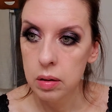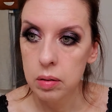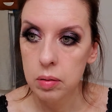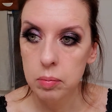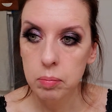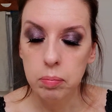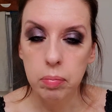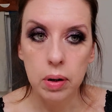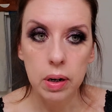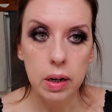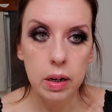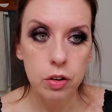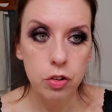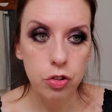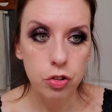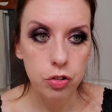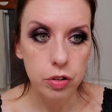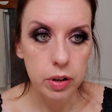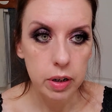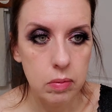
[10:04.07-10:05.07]

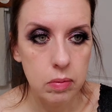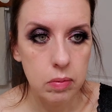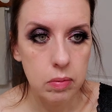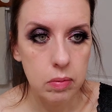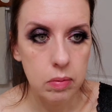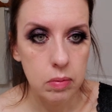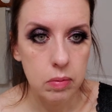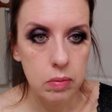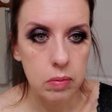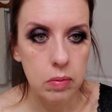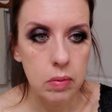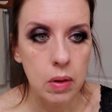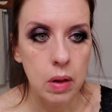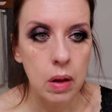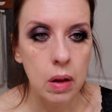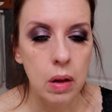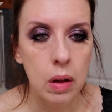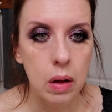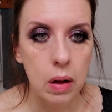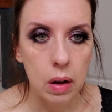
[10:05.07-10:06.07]
blush now.
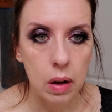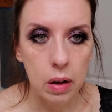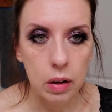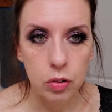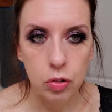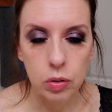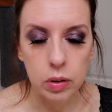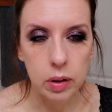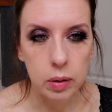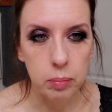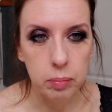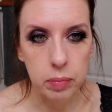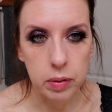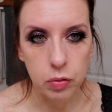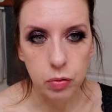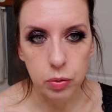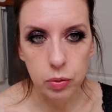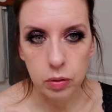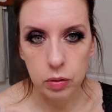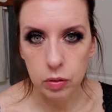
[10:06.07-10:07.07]
Actually,
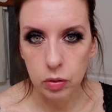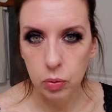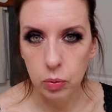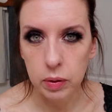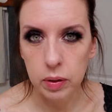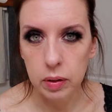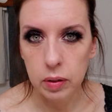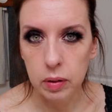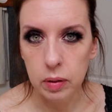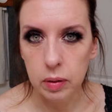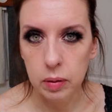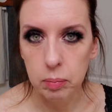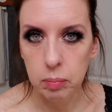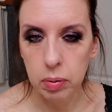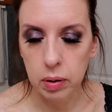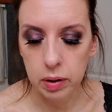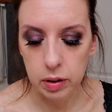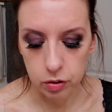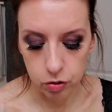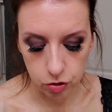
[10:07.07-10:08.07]
before doing the
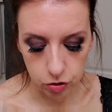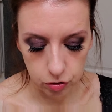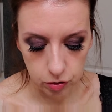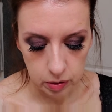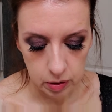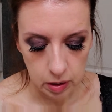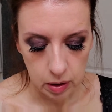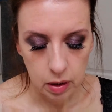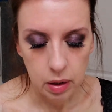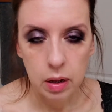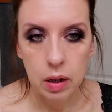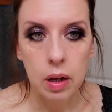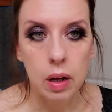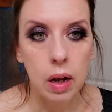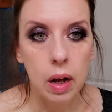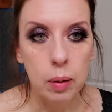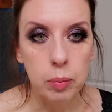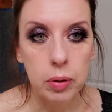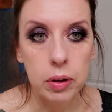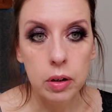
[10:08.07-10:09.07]
blush,
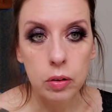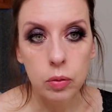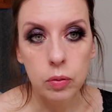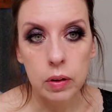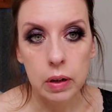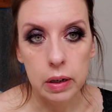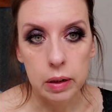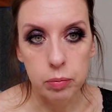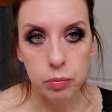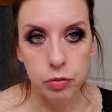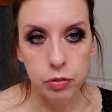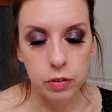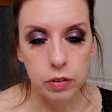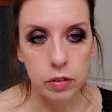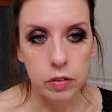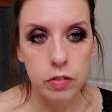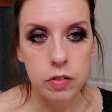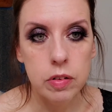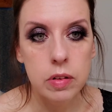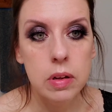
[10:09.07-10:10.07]
I'm gonna do the lip
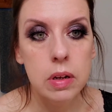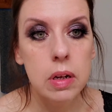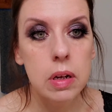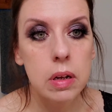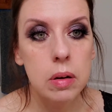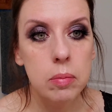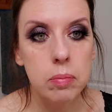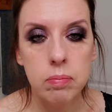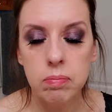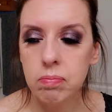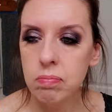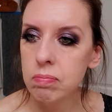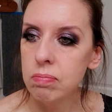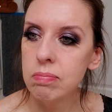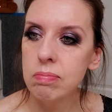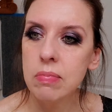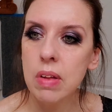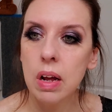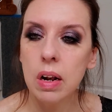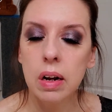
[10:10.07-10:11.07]
first.
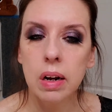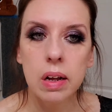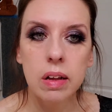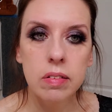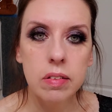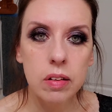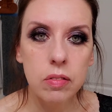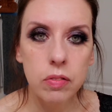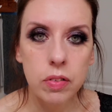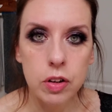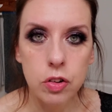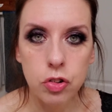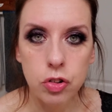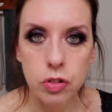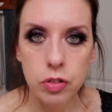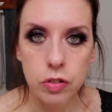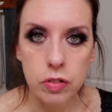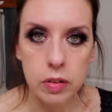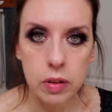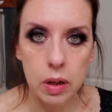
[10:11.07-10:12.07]
Less
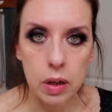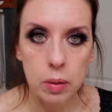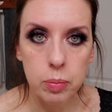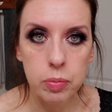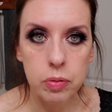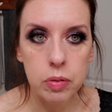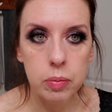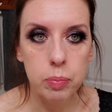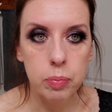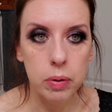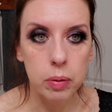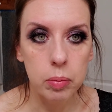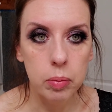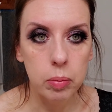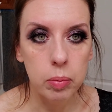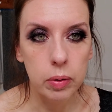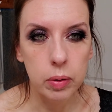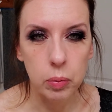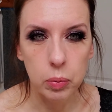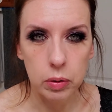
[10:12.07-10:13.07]
adventurous types
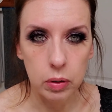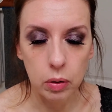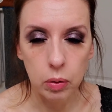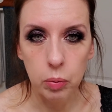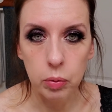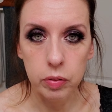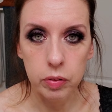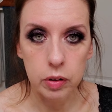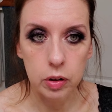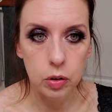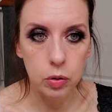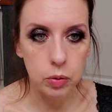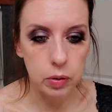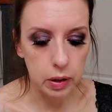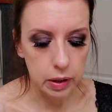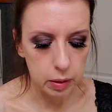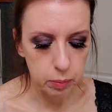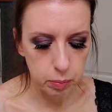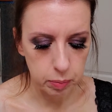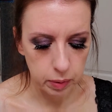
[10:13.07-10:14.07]
probably would go with a nude
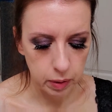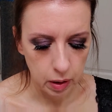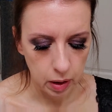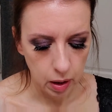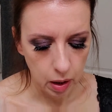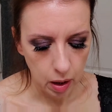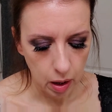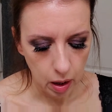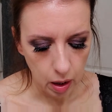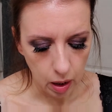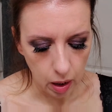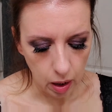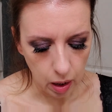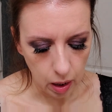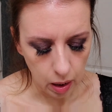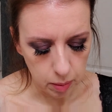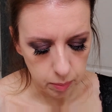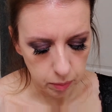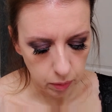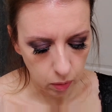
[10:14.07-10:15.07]
lip.
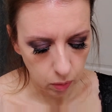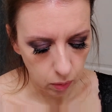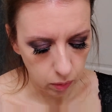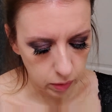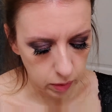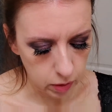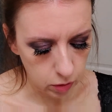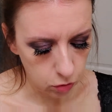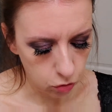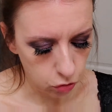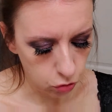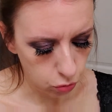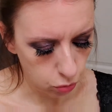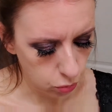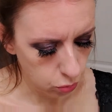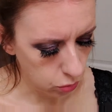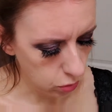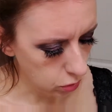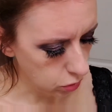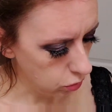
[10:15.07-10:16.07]
I'm going
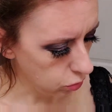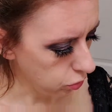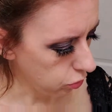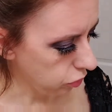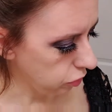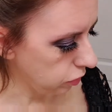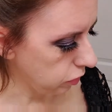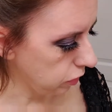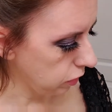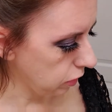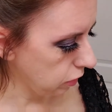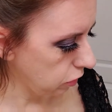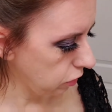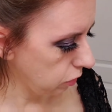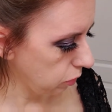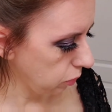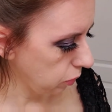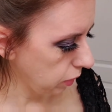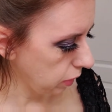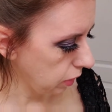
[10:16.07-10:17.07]
to use
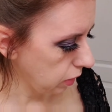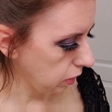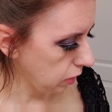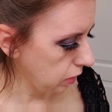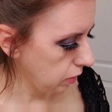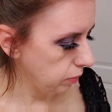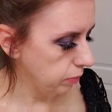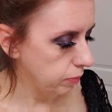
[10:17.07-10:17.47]
this one